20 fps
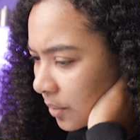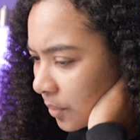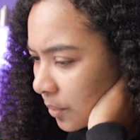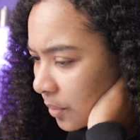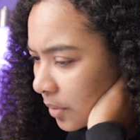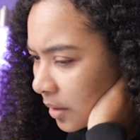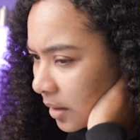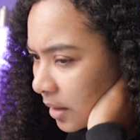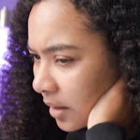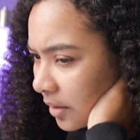
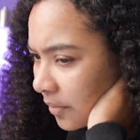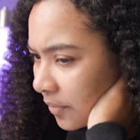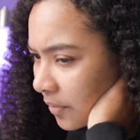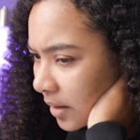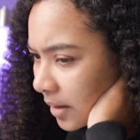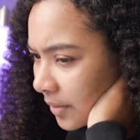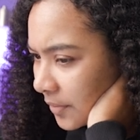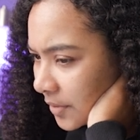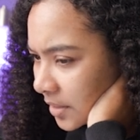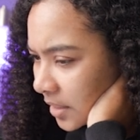
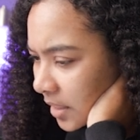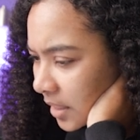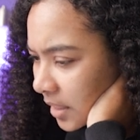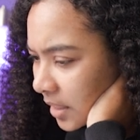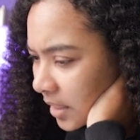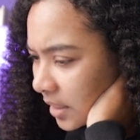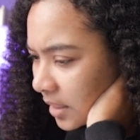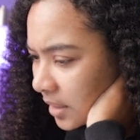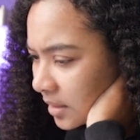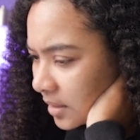185 is the
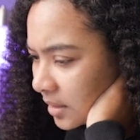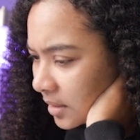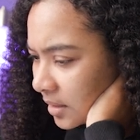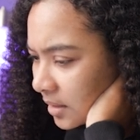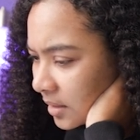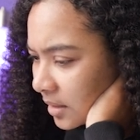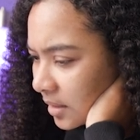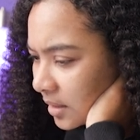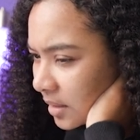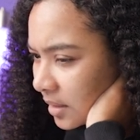height,
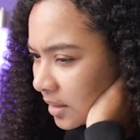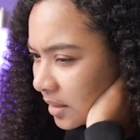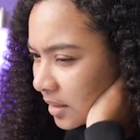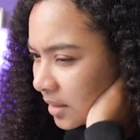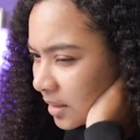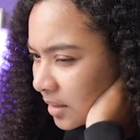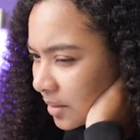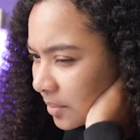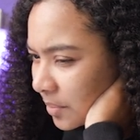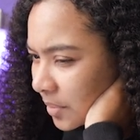
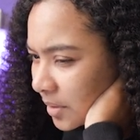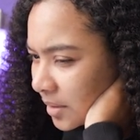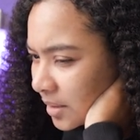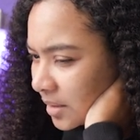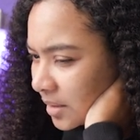but